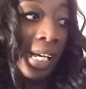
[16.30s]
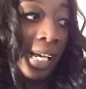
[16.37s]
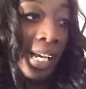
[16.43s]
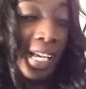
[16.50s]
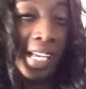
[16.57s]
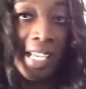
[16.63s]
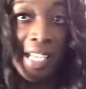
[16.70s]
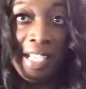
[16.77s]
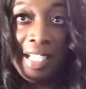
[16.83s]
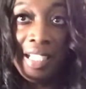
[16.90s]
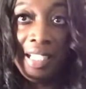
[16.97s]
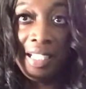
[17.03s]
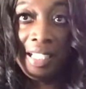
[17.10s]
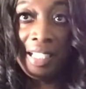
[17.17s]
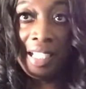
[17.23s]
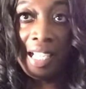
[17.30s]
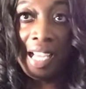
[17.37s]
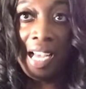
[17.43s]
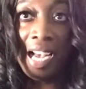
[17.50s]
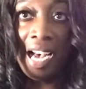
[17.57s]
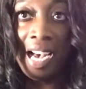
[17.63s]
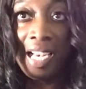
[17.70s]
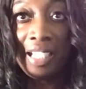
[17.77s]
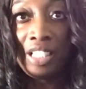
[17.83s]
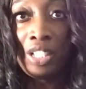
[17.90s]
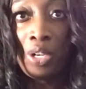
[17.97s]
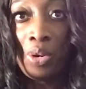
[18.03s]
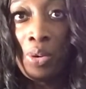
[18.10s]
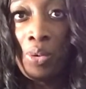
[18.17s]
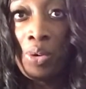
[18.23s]
And I
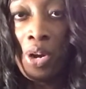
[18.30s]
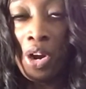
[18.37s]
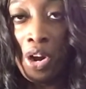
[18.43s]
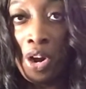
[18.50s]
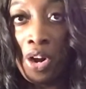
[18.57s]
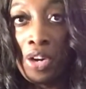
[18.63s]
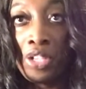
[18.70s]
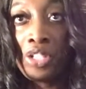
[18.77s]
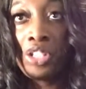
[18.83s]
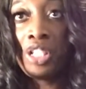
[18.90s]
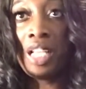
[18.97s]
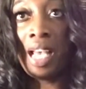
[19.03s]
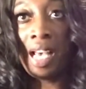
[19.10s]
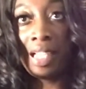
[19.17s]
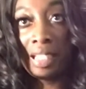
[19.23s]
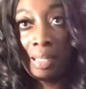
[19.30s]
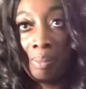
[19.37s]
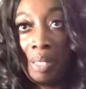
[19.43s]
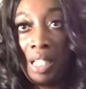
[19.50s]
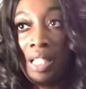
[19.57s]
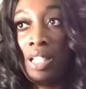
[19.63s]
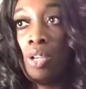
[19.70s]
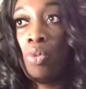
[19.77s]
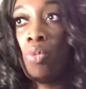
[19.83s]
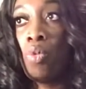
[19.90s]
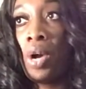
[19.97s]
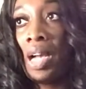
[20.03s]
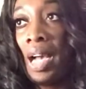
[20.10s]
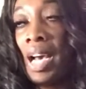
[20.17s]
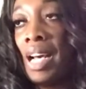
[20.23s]
told her, she asked me,
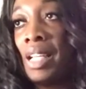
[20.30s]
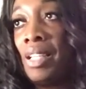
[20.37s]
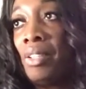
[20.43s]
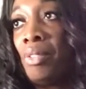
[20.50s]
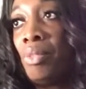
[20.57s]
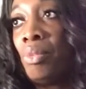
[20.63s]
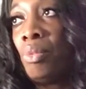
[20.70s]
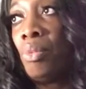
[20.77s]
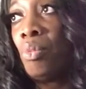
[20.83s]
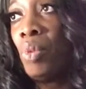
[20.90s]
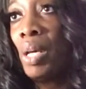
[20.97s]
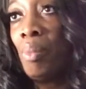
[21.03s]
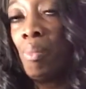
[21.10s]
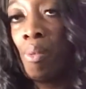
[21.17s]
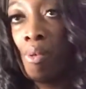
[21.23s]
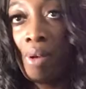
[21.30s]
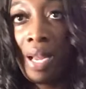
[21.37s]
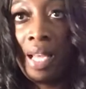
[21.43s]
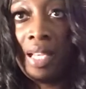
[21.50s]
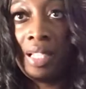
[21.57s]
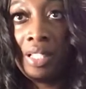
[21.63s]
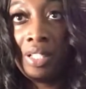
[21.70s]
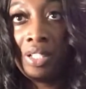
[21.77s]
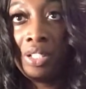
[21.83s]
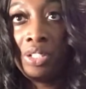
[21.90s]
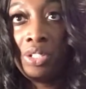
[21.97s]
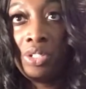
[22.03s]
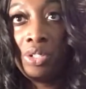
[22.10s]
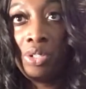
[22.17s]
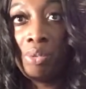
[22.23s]
what brand
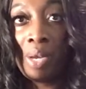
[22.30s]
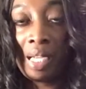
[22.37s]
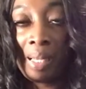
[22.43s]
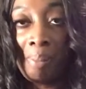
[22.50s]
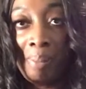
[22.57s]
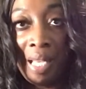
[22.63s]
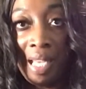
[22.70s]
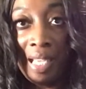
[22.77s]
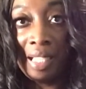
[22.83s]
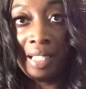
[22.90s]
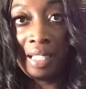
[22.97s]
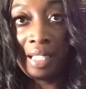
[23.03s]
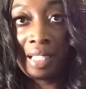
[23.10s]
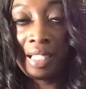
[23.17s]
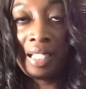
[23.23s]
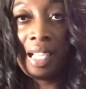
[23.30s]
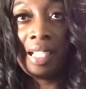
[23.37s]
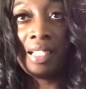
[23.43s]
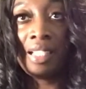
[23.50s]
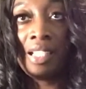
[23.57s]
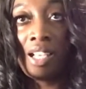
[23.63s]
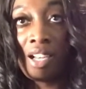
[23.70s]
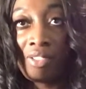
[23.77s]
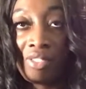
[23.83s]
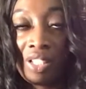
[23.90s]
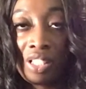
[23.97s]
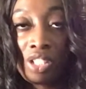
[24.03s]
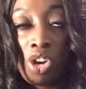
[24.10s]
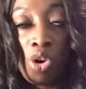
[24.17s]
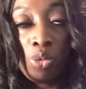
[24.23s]
do you recommend? Because I see all of
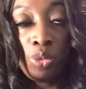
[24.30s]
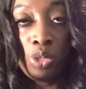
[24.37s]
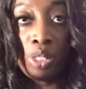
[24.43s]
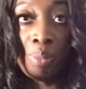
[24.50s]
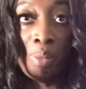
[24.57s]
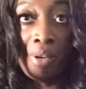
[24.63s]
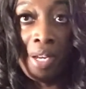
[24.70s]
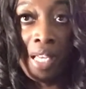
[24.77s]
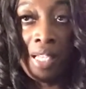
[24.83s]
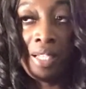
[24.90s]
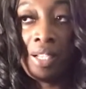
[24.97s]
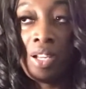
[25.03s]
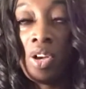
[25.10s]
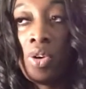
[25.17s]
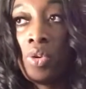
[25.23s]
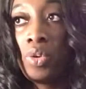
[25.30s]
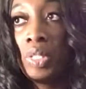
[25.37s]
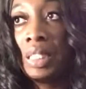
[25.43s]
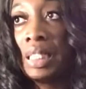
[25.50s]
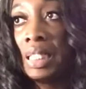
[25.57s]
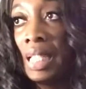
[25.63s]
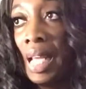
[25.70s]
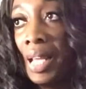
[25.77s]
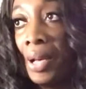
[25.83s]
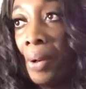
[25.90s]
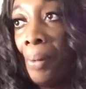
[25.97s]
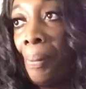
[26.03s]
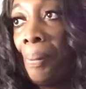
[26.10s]
this Coats brand on sale.